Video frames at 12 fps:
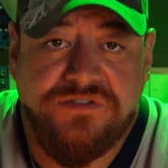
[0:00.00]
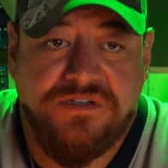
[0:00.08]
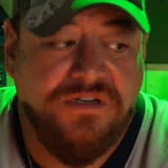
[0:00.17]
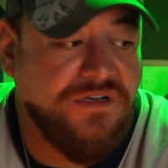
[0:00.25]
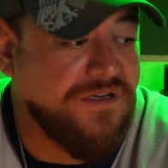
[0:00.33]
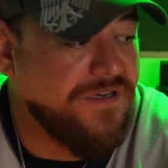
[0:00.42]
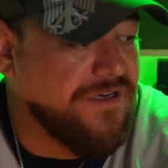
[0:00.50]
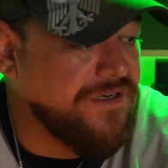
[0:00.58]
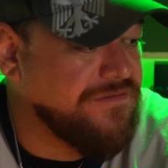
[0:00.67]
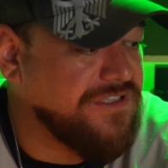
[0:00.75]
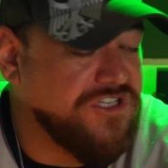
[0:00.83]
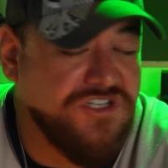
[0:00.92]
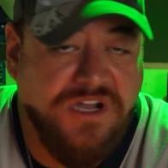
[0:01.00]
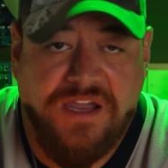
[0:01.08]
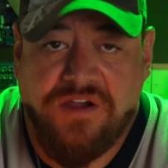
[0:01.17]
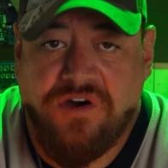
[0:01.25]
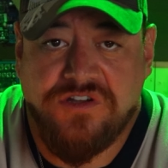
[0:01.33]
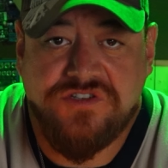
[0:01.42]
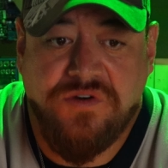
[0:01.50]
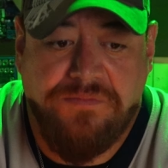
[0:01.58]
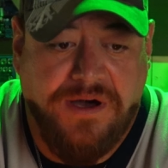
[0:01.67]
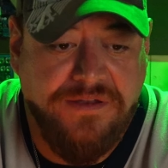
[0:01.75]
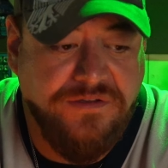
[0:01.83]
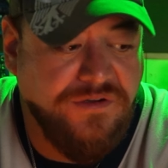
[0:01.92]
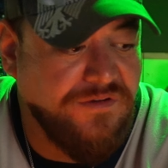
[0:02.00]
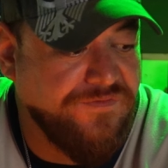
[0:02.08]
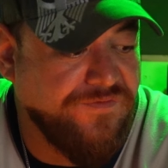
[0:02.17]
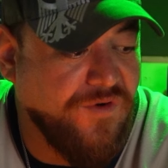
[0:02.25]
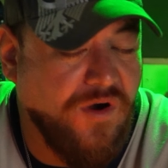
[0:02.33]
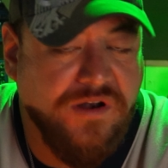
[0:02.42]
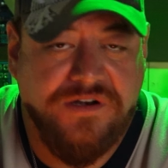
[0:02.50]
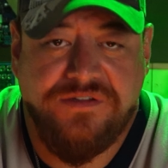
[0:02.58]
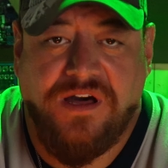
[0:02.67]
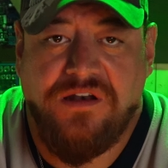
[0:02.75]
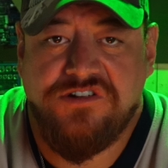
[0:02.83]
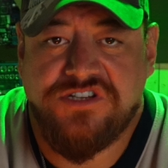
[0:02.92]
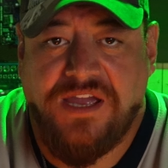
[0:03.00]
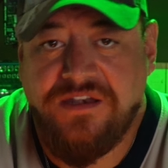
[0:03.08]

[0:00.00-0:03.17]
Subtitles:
to the DJI Costco bundle, $400.